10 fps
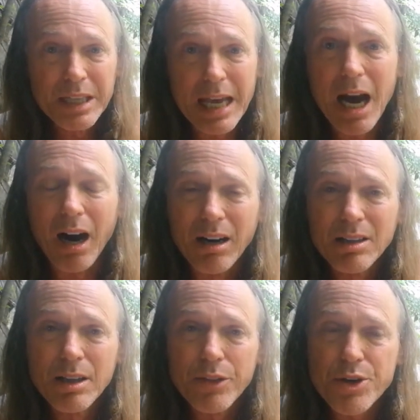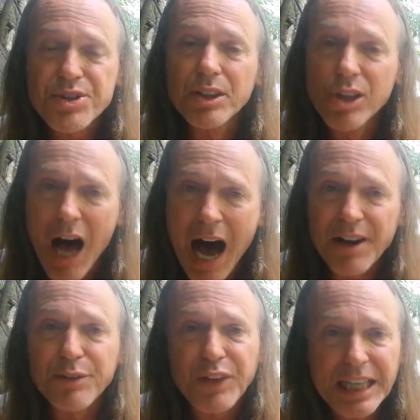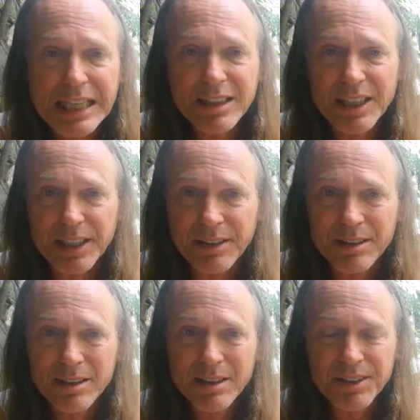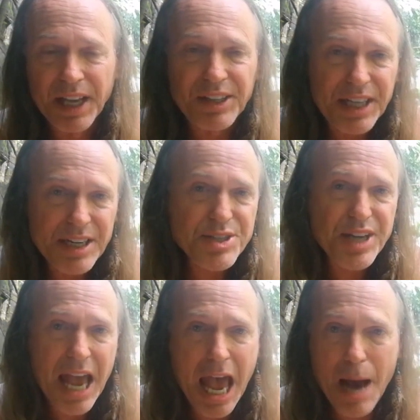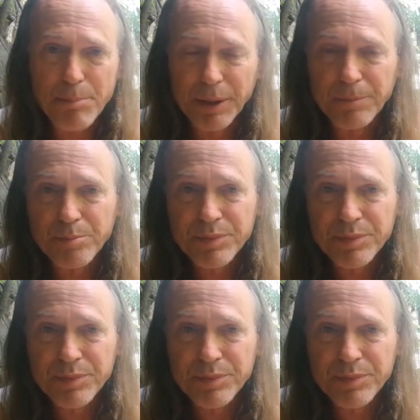yeah, there's a lot of healing that needs to happen.